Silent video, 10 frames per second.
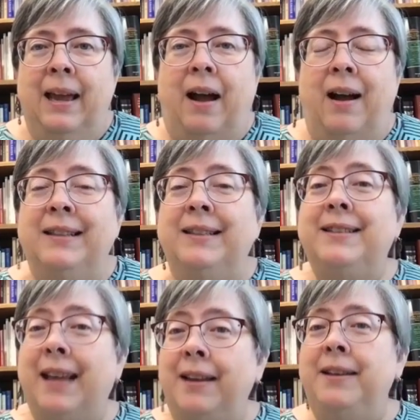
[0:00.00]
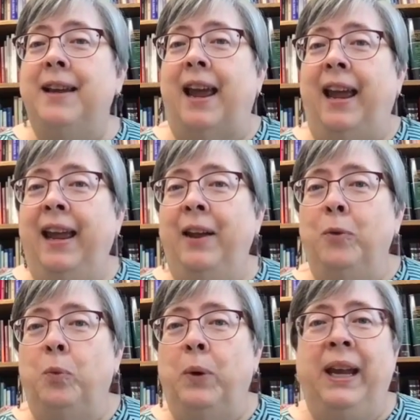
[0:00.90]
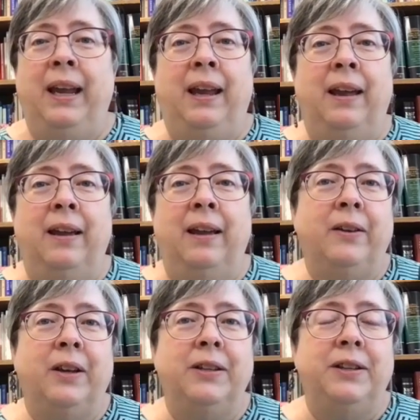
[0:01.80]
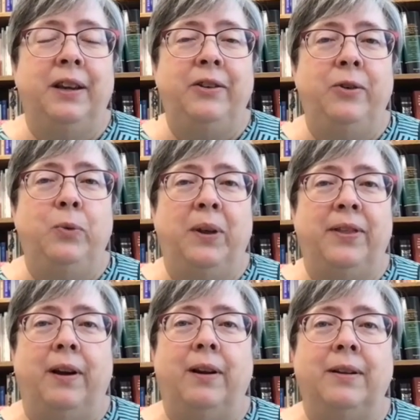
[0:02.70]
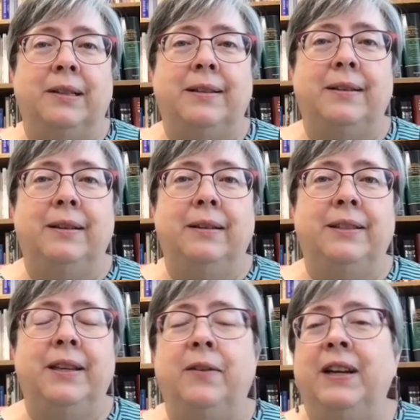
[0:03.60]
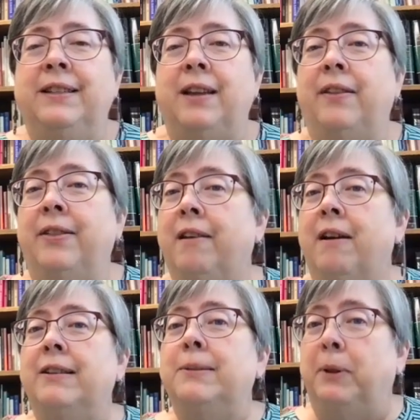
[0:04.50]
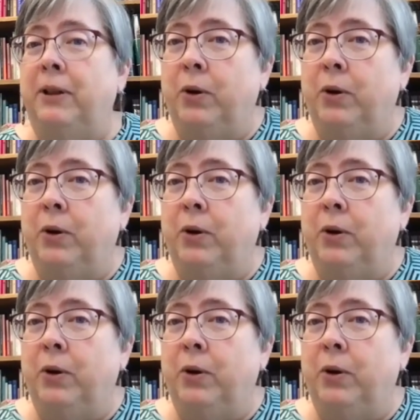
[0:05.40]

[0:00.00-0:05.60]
On Sunday, we continued with our series on the Gospel